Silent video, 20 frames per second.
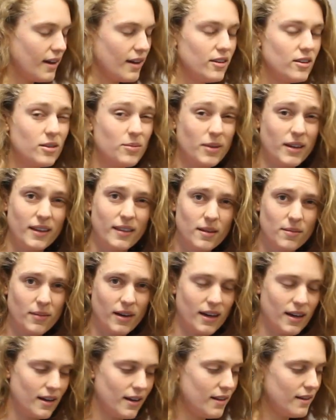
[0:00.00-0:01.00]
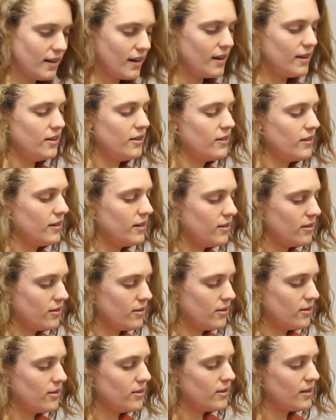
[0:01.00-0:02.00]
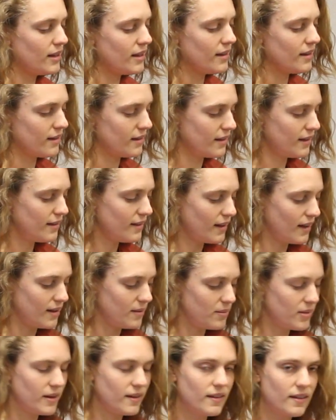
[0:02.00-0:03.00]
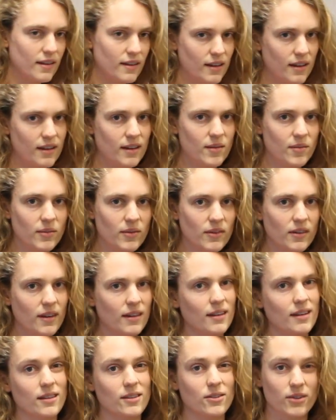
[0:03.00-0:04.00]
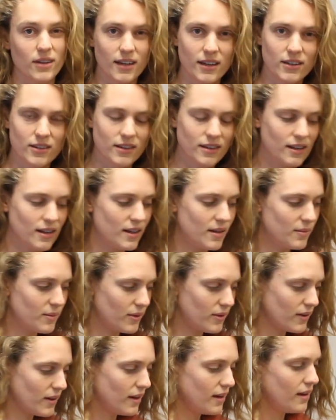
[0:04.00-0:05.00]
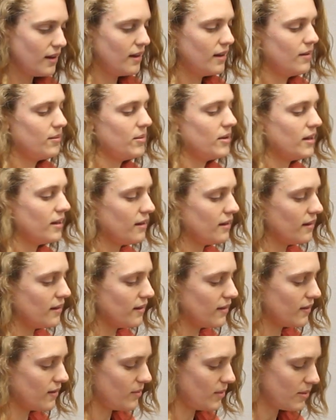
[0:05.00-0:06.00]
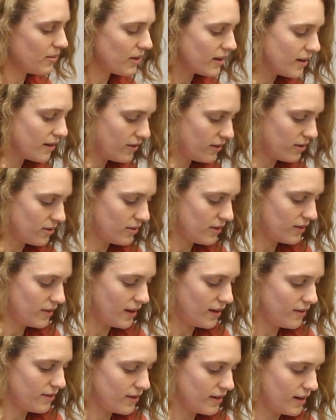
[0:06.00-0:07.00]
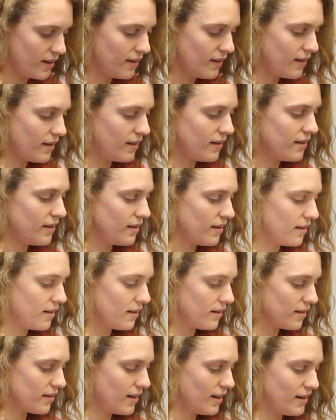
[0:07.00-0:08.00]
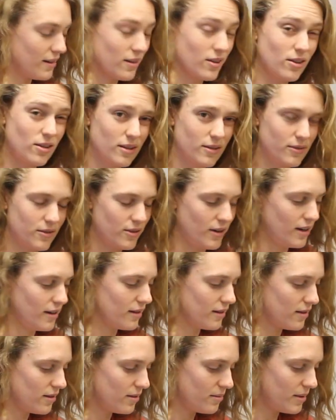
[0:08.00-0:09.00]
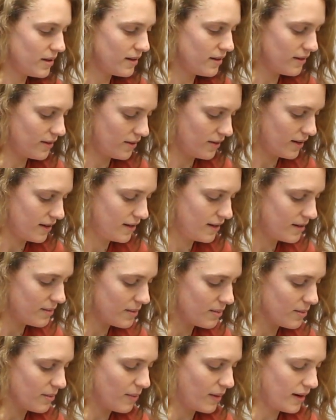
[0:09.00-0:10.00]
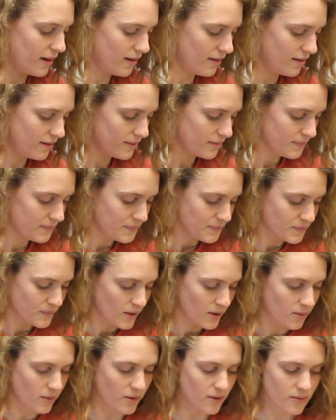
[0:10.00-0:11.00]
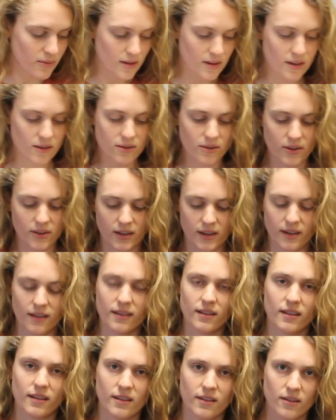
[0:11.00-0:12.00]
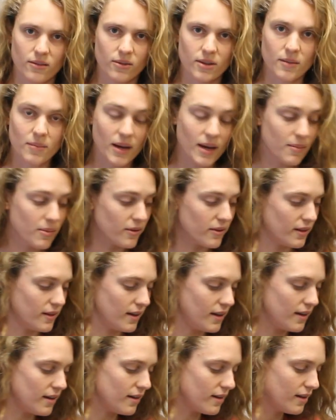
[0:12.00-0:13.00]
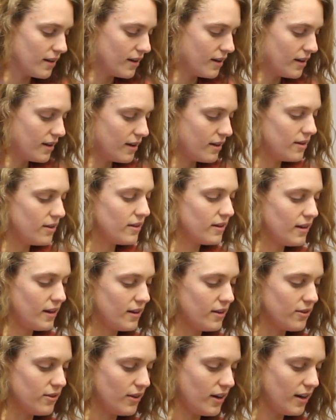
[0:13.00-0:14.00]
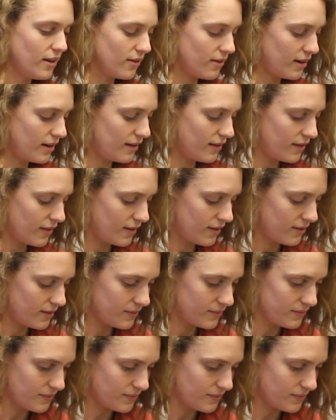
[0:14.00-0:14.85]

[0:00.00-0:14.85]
and you can put anything behind. I usually do like a list of NPC names and like location names because my players always have a tendency to kind of go off track a little bit, so I need to be prepared. One of the really cool things is when the paper's in there, you can take a dry erase,